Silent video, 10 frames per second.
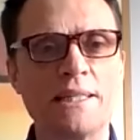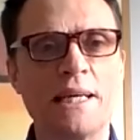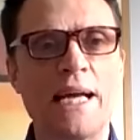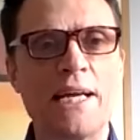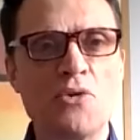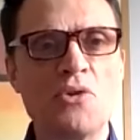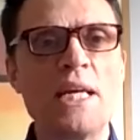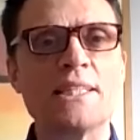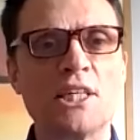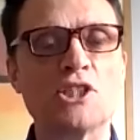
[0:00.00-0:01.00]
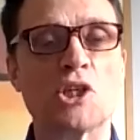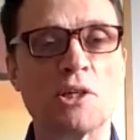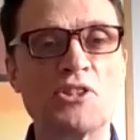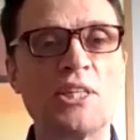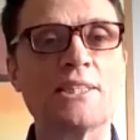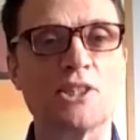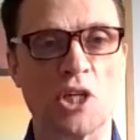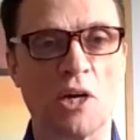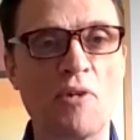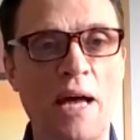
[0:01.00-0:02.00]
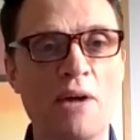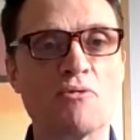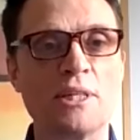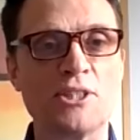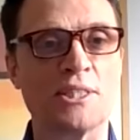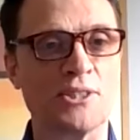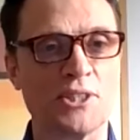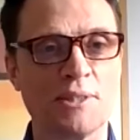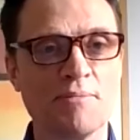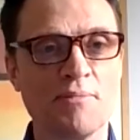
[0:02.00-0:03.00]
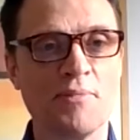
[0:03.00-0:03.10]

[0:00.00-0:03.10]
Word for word: a unique digital signature for every citizen